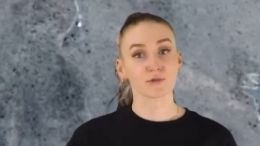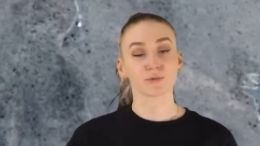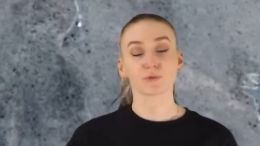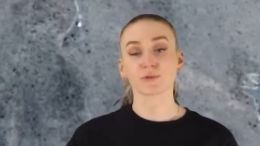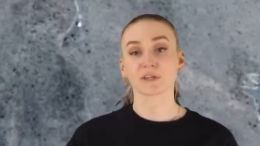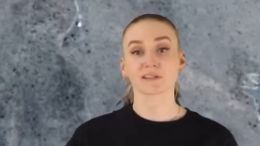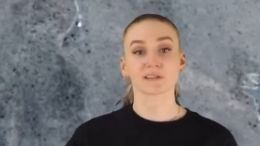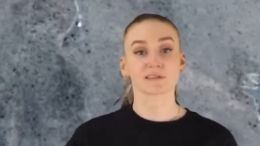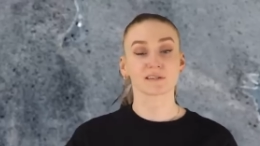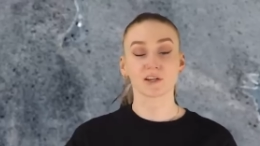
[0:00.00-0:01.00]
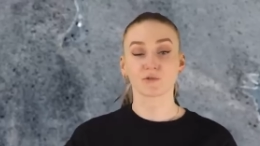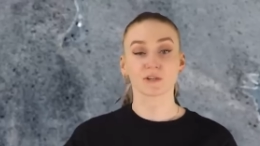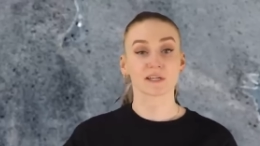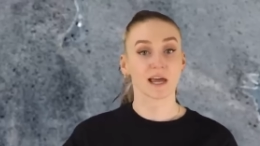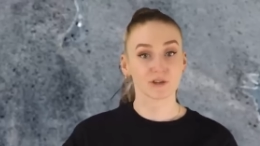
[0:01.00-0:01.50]
through this
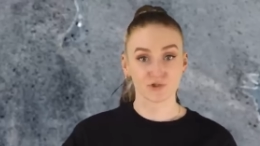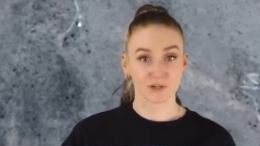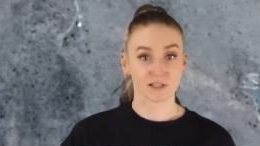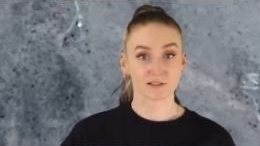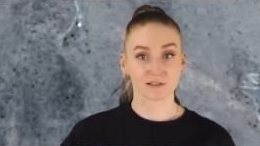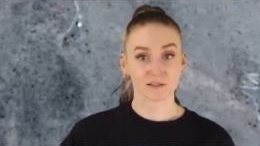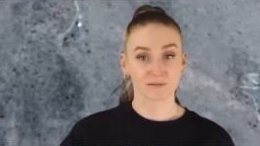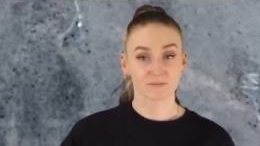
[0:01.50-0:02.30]
secret entrance.